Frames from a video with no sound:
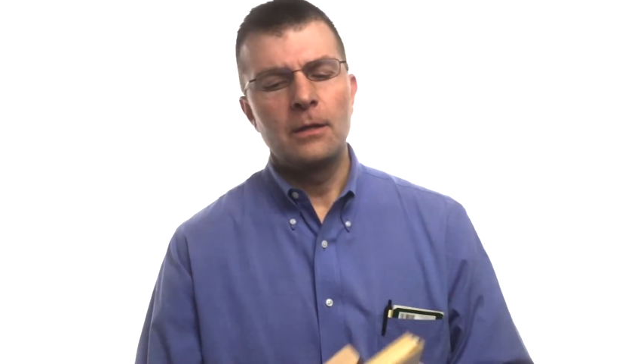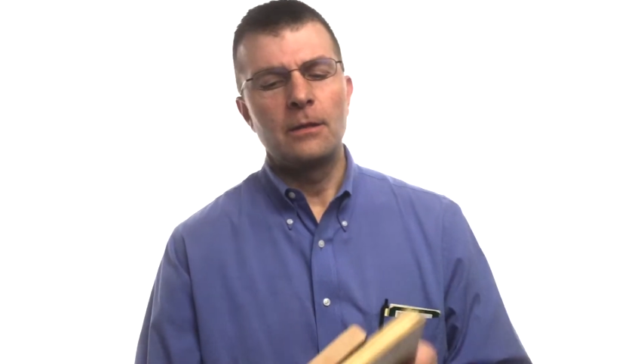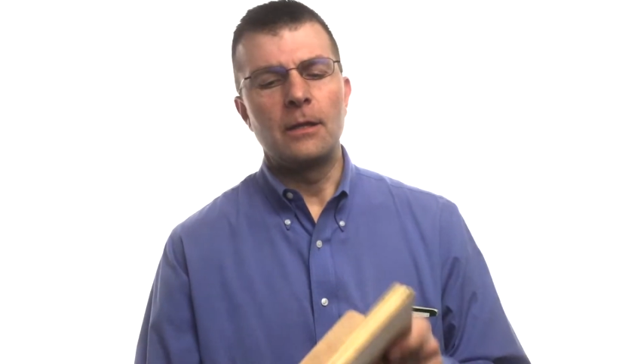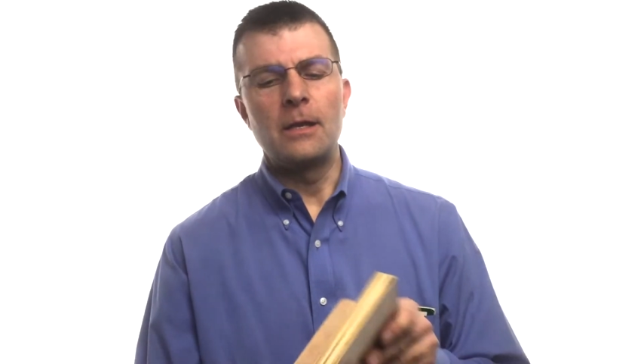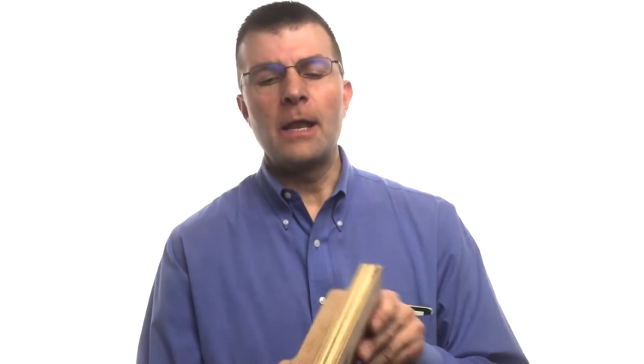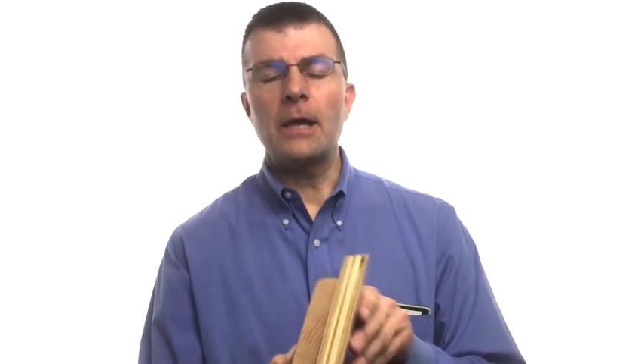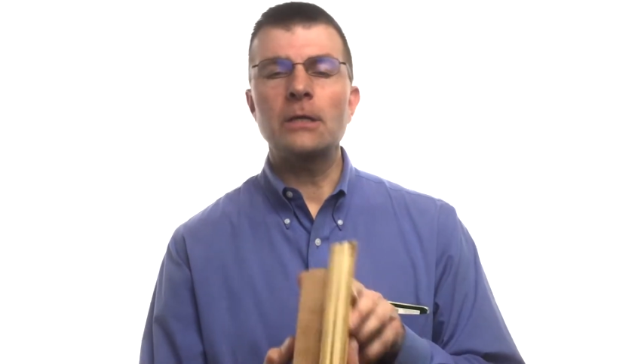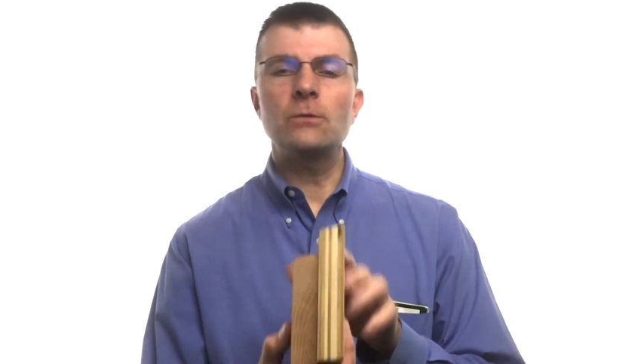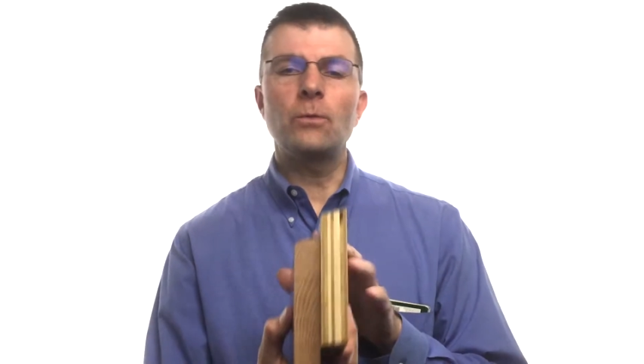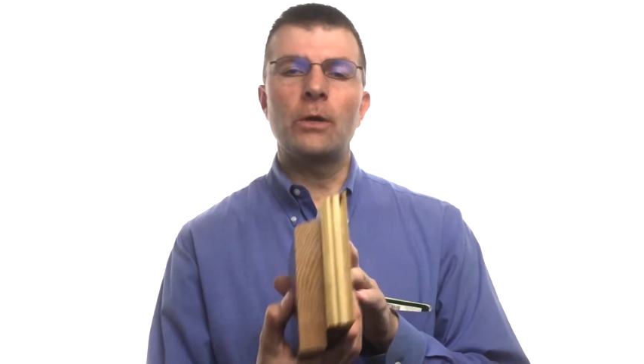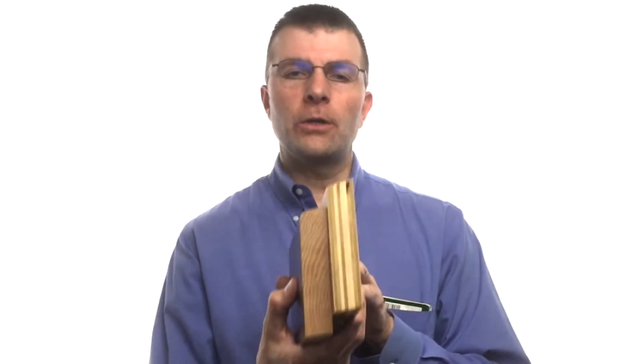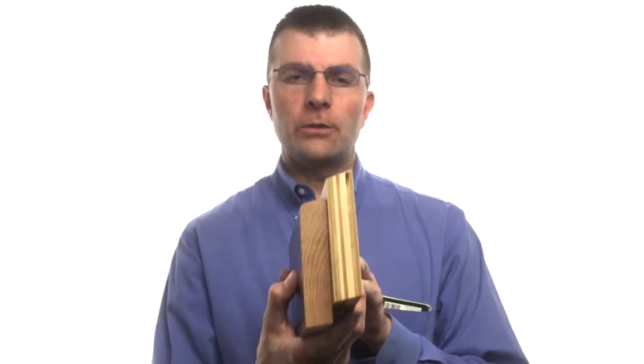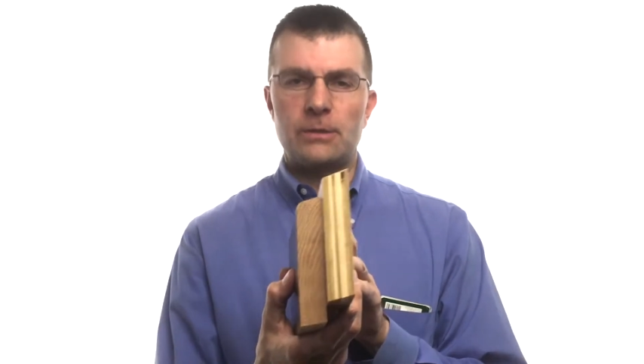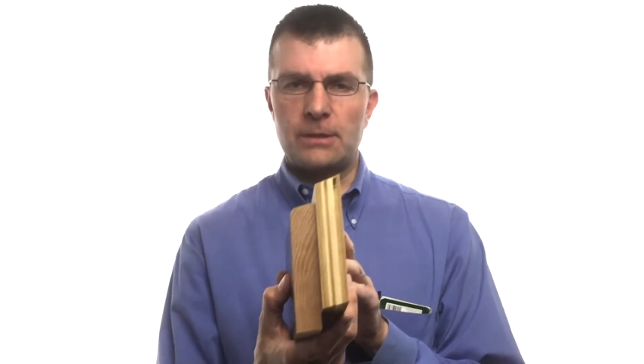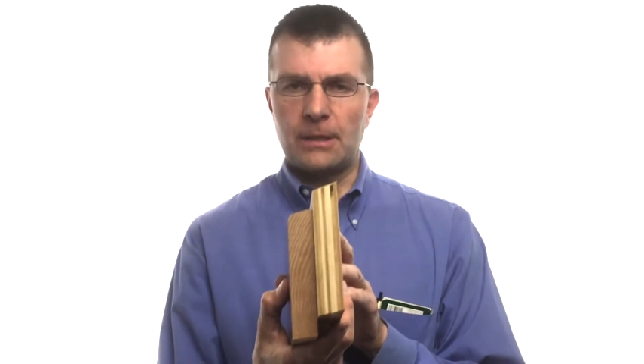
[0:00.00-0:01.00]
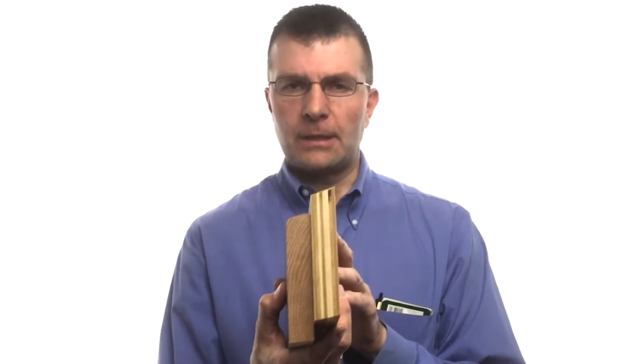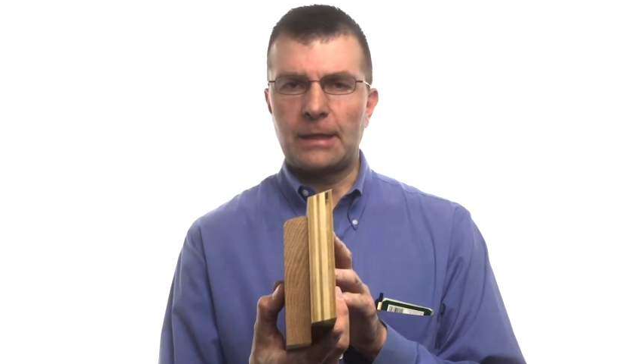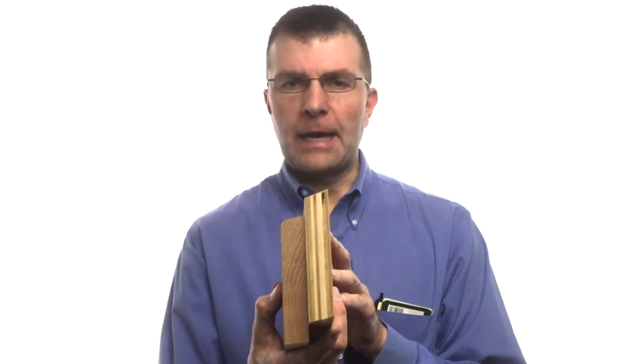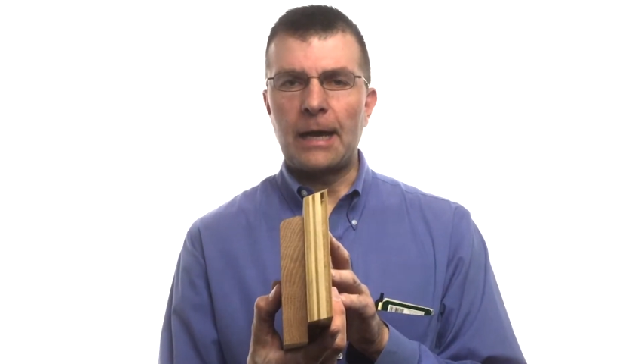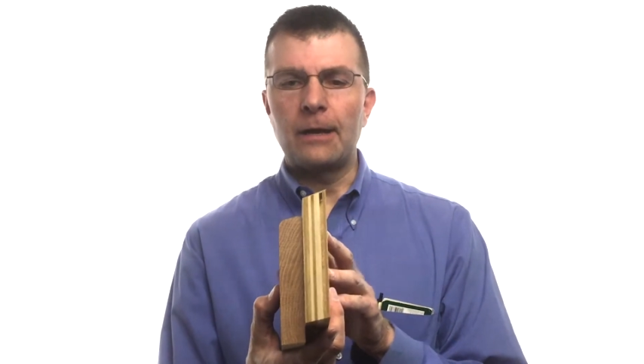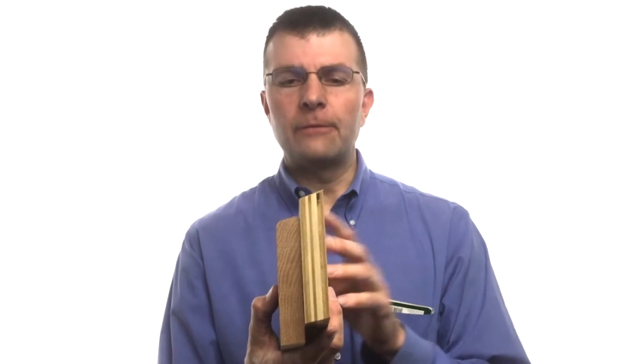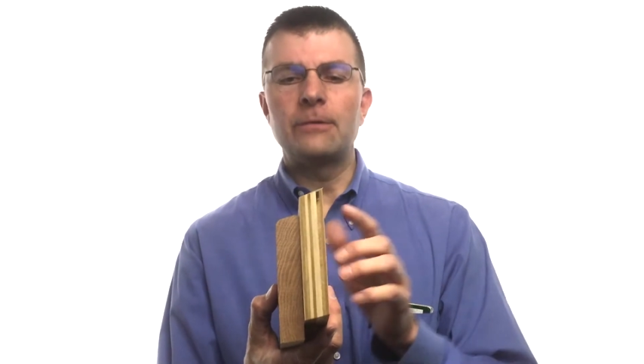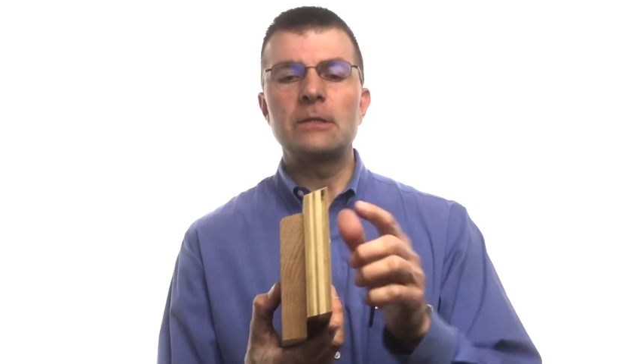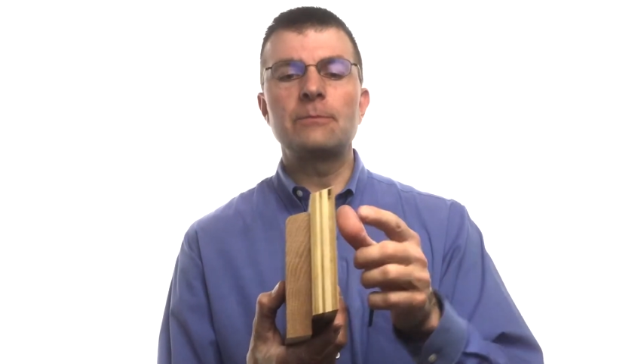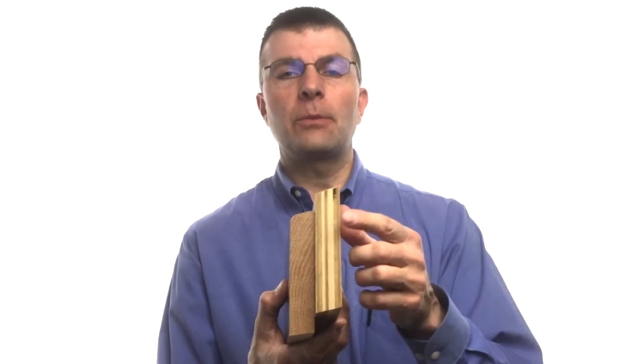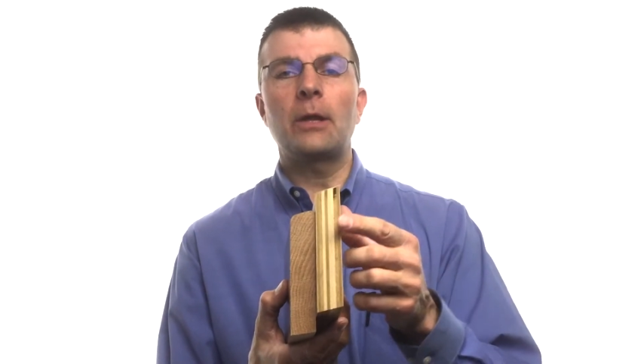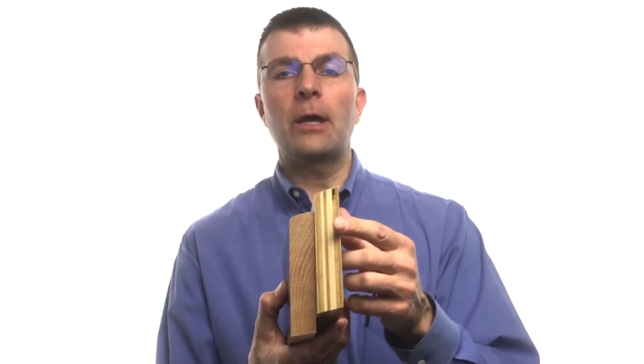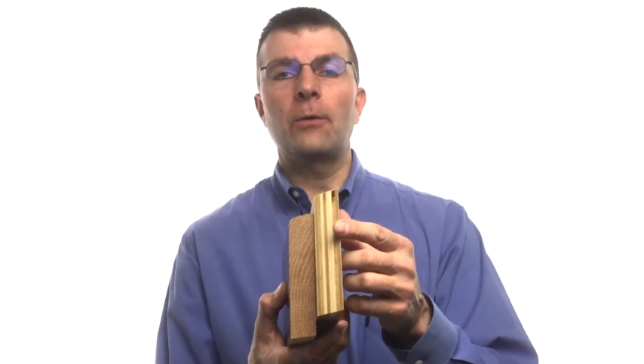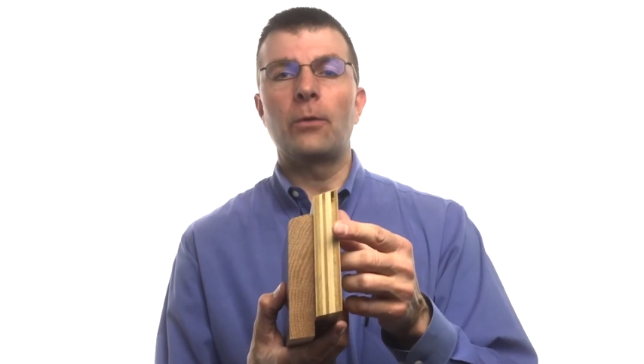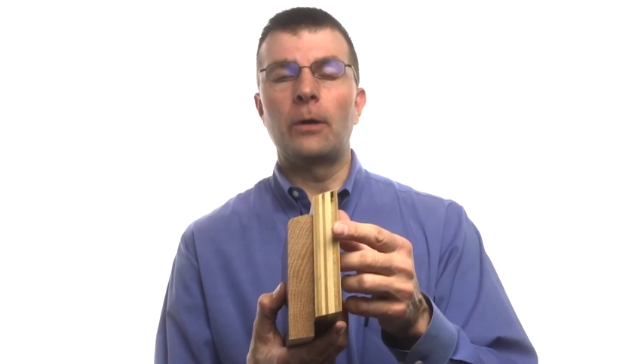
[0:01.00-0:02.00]
The next one you see a lot of is
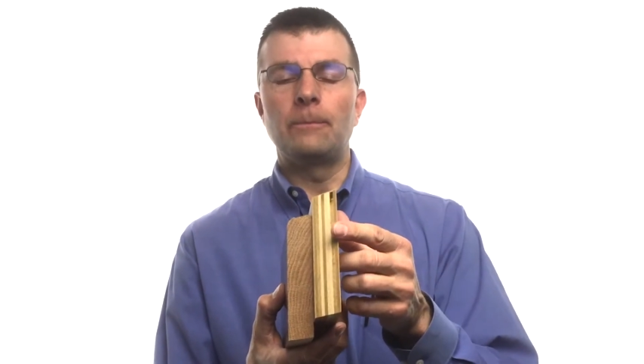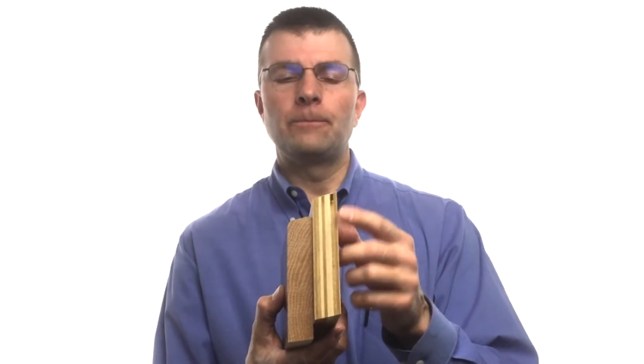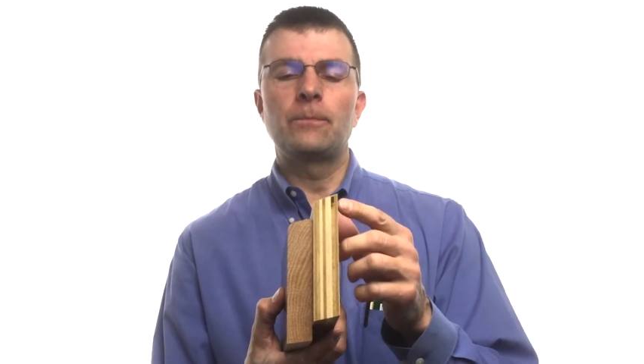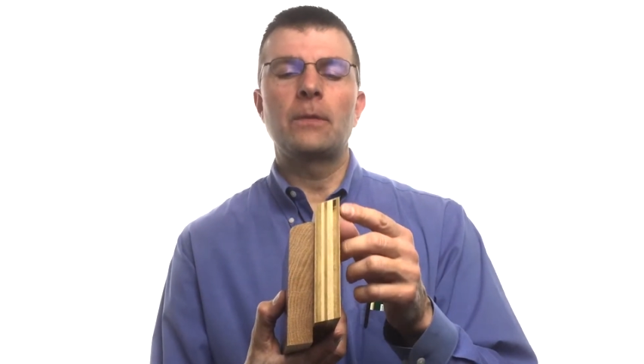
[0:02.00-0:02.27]
plywood,